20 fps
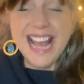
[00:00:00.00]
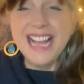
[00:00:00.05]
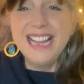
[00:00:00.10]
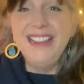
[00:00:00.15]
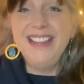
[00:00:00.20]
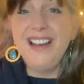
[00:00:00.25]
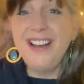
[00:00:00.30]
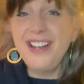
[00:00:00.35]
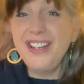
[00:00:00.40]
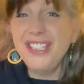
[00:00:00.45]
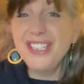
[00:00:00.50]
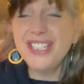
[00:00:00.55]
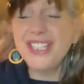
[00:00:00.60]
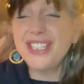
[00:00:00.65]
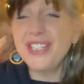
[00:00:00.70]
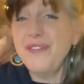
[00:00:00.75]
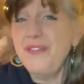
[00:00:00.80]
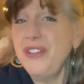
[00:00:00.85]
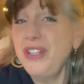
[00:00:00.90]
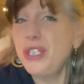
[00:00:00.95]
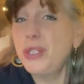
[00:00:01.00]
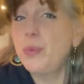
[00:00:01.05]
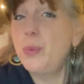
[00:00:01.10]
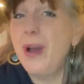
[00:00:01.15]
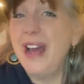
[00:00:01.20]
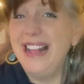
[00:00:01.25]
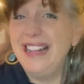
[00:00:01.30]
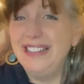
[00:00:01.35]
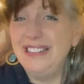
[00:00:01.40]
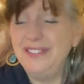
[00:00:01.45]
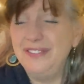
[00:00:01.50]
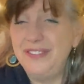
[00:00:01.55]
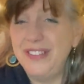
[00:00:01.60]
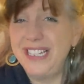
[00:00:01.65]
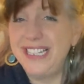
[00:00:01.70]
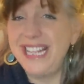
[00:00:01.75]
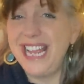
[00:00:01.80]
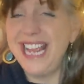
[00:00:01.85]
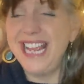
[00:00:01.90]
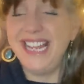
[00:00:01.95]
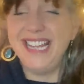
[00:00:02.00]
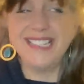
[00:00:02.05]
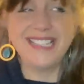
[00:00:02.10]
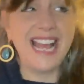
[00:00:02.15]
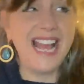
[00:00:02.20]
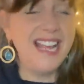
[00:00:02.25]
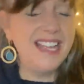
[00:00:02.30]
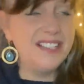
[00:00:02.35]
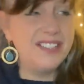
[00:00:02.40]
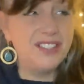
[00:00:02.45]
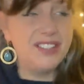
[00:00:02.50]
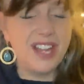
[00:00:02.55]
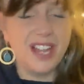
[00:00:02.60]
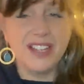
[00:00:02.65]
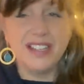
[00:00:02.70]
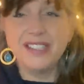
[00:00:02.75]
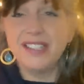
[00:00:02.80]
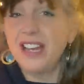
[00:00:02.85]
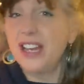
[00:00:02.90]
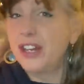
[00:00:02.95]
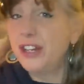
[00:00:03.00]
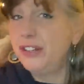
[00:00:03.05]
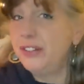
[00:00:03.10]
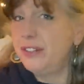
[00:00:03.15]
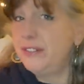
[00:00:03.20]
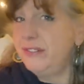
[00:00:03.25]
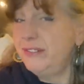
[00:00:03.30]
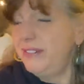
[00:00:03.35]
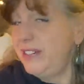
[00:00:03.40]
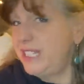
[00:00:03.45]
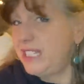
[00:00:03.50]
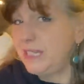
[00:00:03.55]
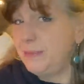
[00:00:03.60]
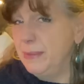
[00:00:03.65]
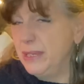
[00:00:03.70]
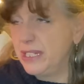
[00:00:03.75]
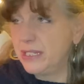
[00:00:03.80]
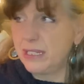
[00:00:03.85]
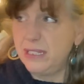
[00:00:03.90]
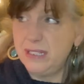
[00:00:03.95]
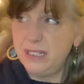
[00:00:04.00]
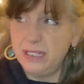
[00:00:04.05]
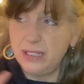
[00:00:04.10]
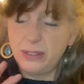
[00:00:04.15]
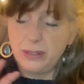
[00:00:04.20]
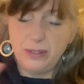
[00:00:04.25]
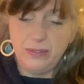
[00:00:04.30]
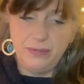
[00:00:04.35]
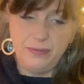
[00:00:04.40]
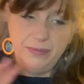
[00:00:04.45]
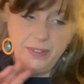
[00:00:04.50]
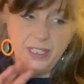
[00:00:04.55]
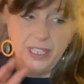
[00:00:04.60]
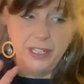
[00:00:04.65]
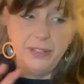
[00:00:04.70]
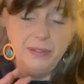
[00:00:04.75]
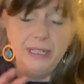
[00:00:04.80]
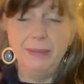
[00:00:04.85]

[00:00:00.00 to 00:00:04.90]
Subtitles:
lasts for 12 days, as does Christmas, because it sort of, you know,